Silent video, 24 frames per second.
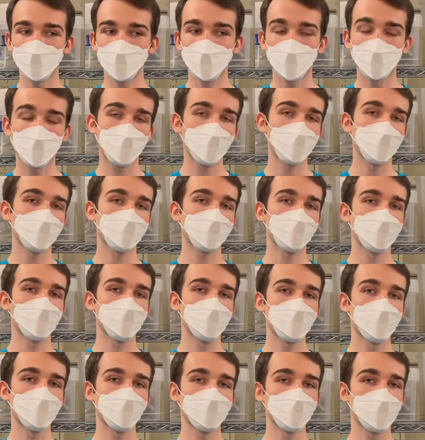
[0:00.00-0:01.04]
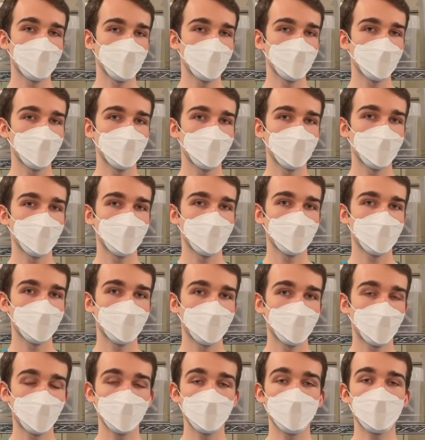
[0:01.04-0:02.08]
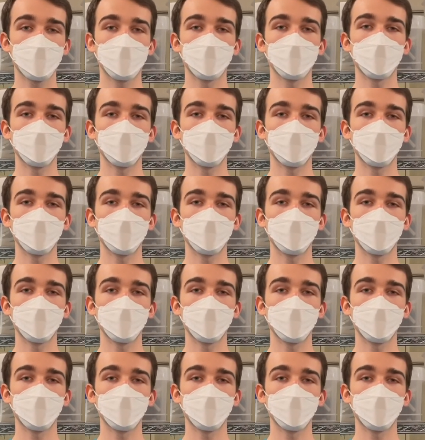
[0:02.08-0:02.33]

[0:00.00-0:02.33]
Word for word: I'm a mechanical engineering senior at uh, Portland State